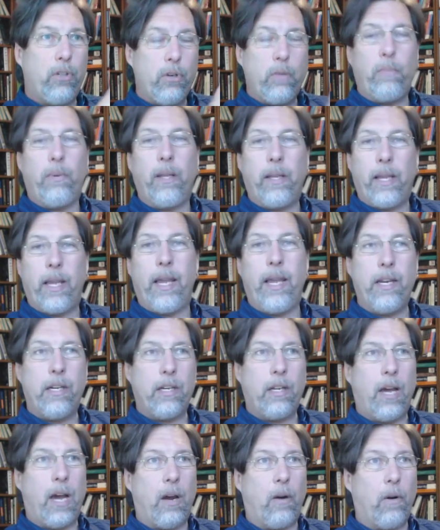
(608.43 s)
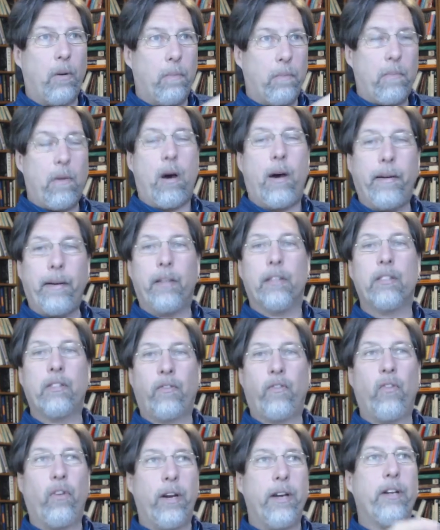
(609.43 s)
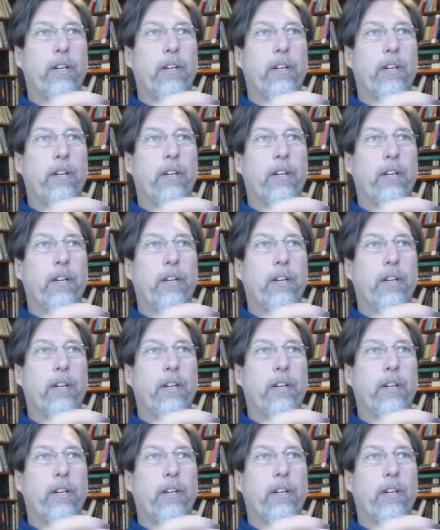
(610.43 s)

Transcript: duplicate our models for